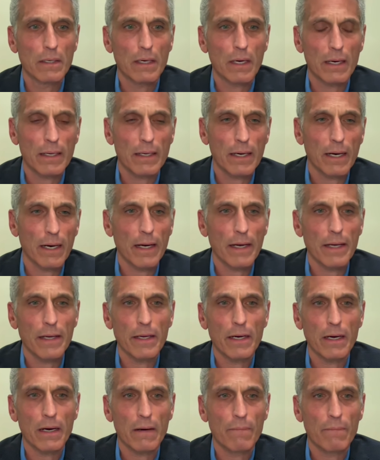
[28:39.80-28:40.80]
I
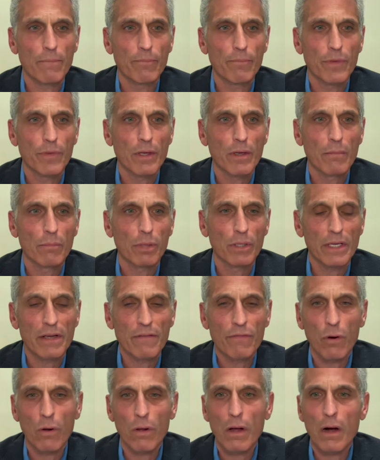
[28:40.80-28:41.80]
I uh, believe
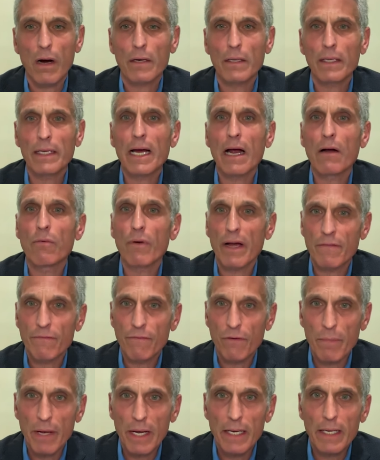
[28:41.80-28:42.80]
wholeheartedly. I write
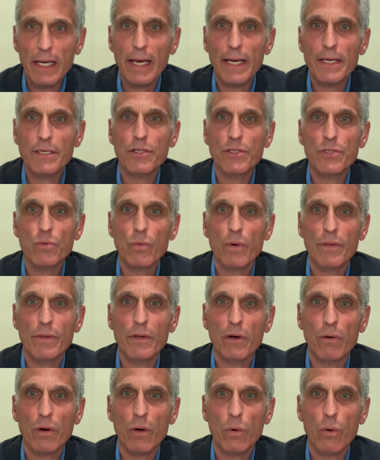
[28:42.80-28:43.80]
for medications when
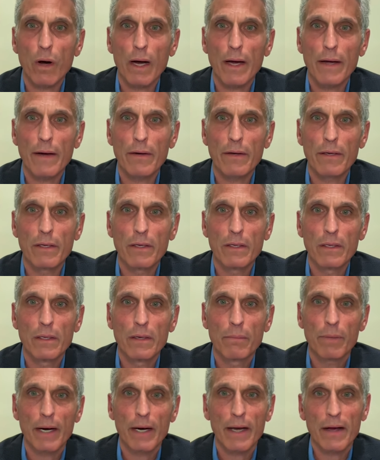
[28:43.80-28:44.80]
they're required,
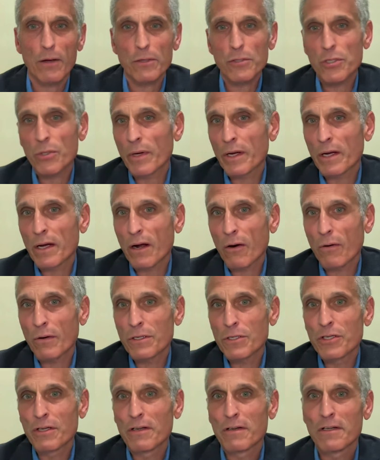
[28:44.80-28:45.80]
but I also
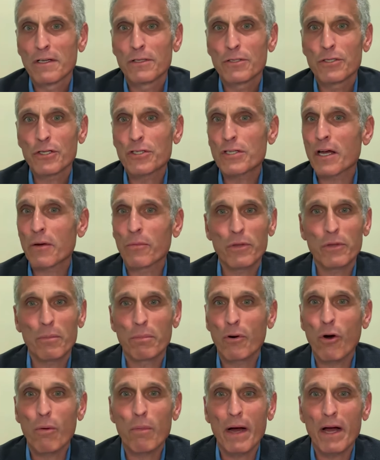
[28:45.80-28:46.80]
encourage just like with the
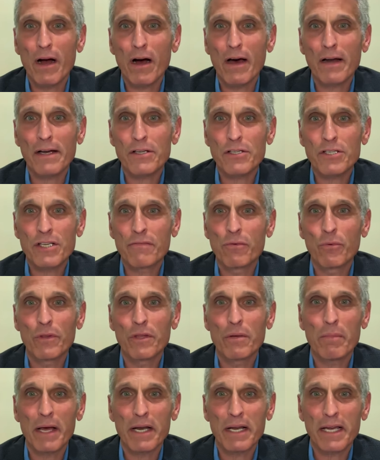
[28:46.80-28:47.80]
probiotics, even with
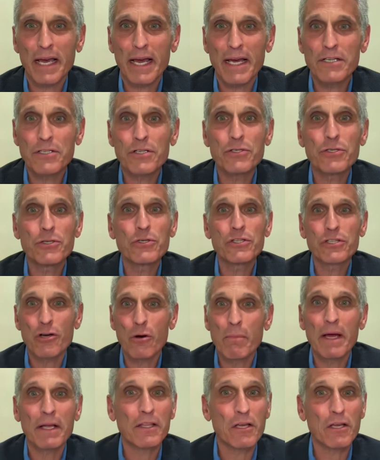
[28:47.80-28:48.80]
the medications, you
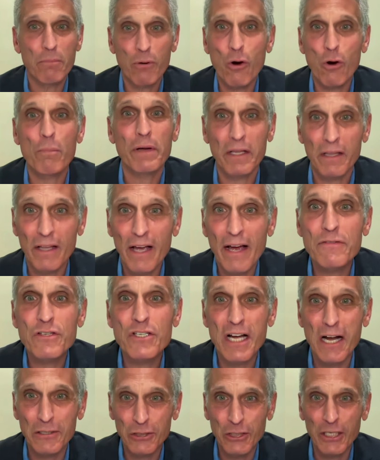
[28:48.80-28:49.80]
still make the appropriate
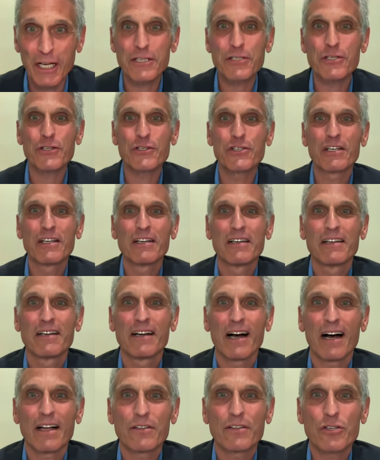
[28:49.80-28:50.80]
lifestyle changes
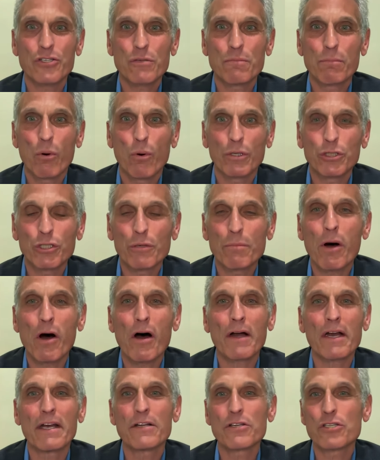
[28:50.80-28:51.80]
uh, to support your
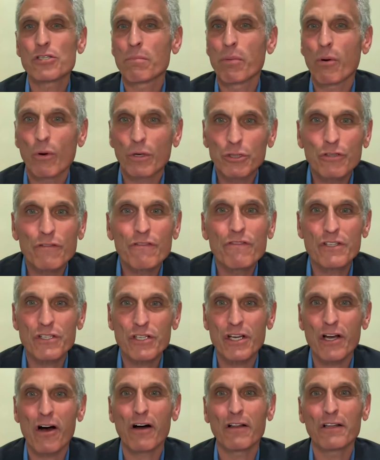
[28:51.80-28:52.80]
body, to support your
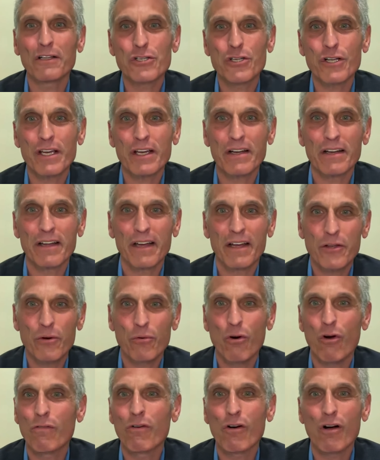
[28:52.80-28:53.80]
physiology, and, and
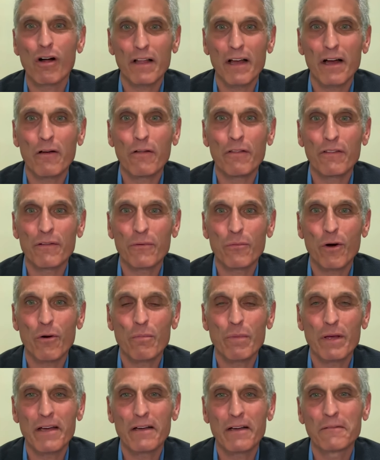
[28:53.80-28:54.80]
your overall health and well
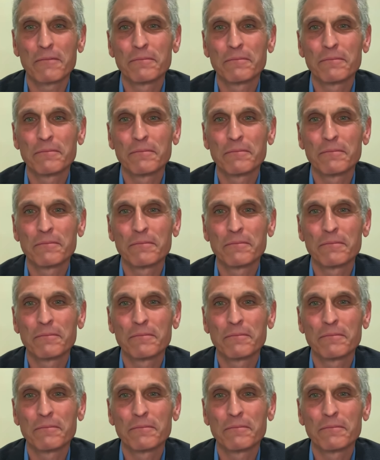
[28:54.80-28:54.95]
being.